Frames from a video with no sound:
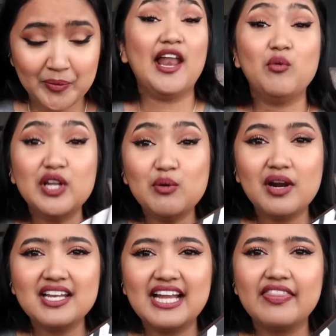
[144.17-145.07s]
And I really
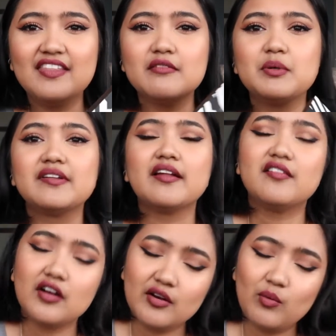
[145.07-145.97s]
wanted to get this because I
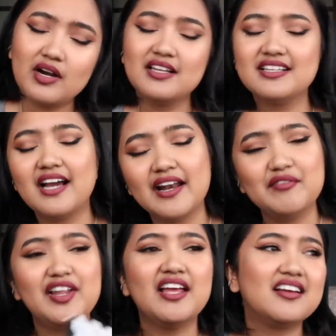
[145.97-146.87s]
started wanting to kind of
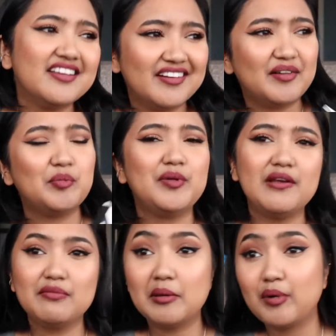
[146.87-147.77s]
like, you know, play
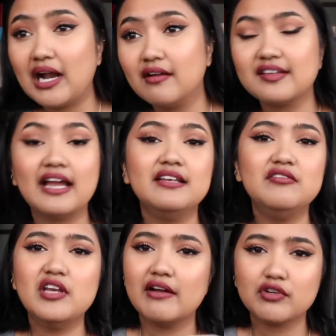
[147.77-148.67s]
with my brows. I
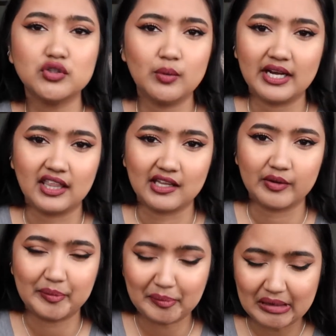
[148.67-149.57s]
never do anything
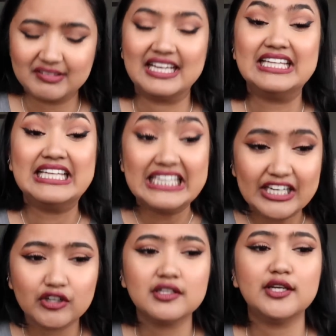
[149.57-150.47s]
with my brows. I
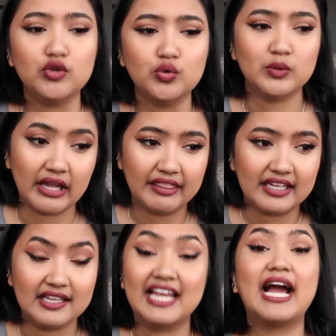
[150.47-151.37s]
literally do
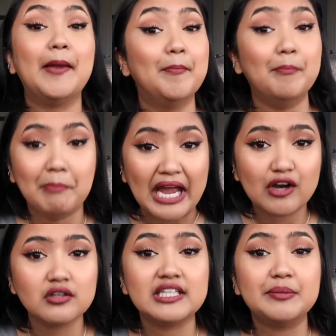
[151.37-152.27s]
nothing. Like, I
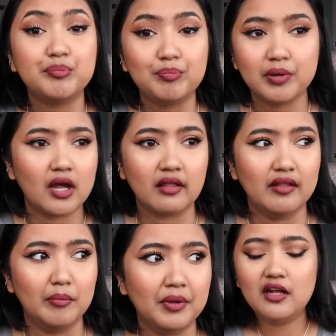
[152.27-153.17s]
barely pluck
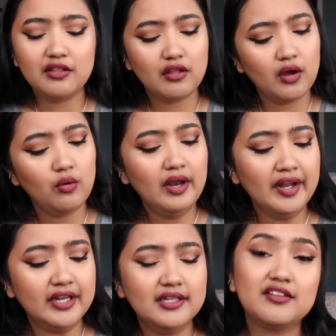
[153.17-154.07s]
them. I thought, why
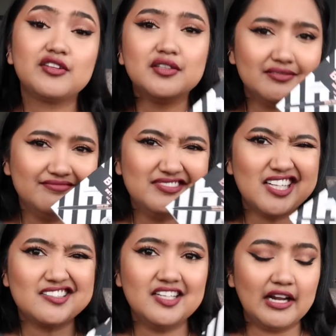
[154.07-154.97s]
not? Let's
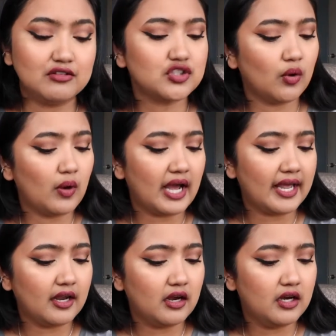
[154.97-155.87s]
test it out. So
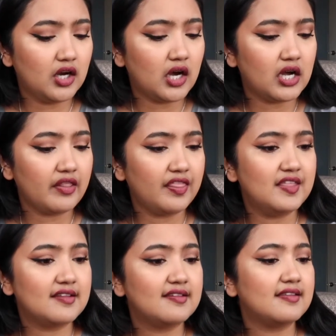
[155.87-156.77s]
I got
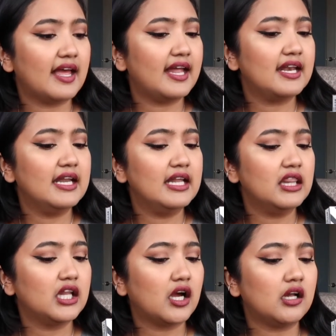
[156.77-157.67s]
the set
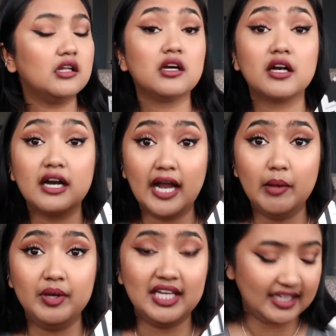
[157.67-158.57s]
in the color
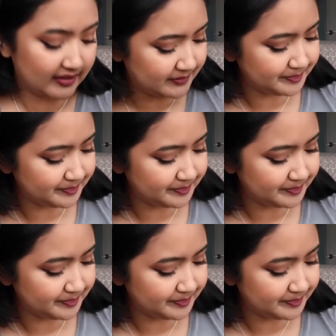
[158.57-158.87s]
Ebony.